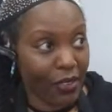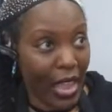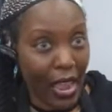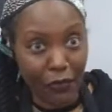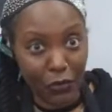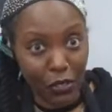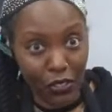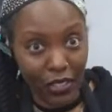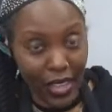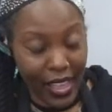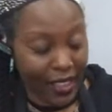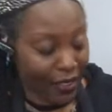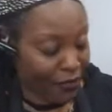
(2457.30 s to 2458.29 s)
after you're
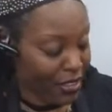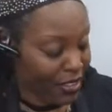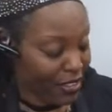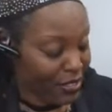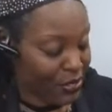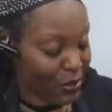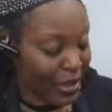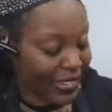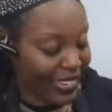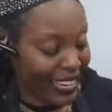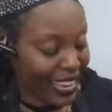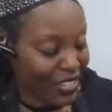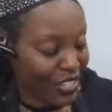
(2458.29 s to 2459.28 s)
live, so I can
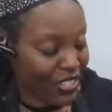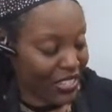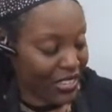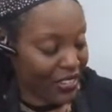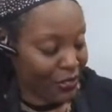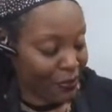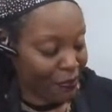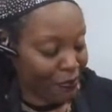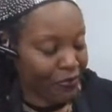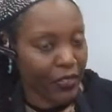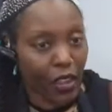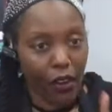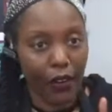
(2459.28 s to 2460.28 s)
catch you later.
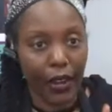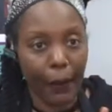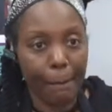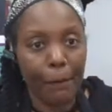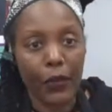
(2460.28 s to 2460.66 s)
All right.